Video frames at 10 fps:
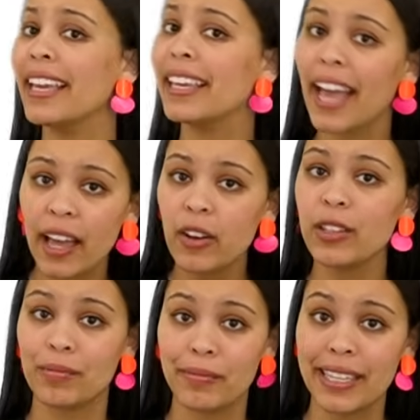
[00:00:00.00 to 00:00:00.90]

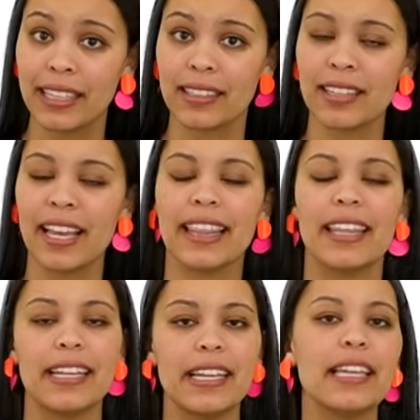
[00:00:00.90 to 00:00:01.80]
cannot meet
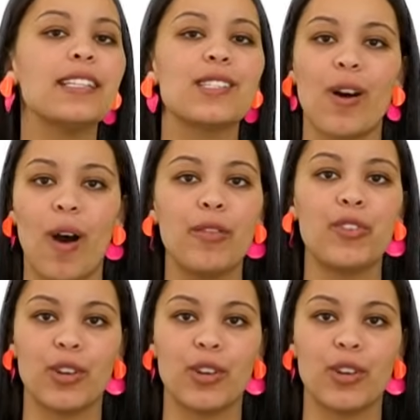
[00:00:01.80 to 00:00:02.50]
the needs of